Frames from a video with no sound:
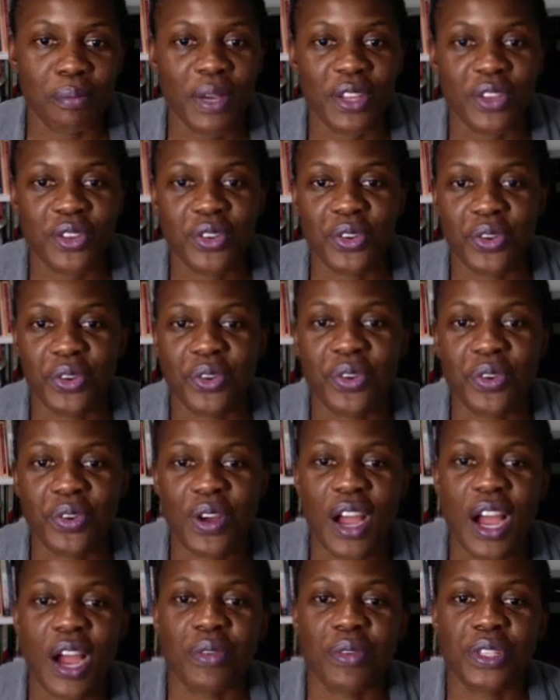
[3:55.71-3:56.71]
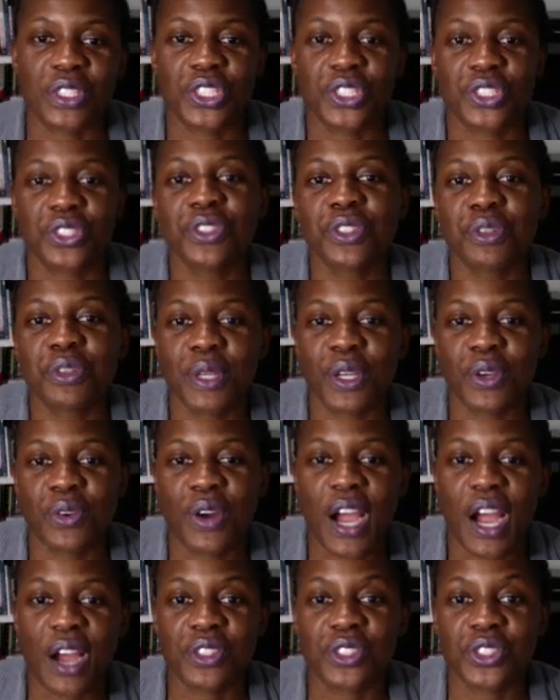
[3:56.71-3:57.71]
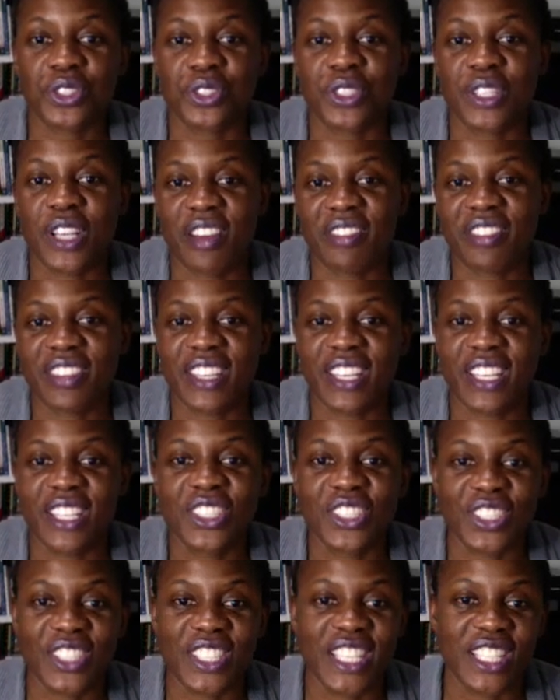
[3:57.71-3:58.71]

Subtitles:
but you don't know how it should be or how to navigate to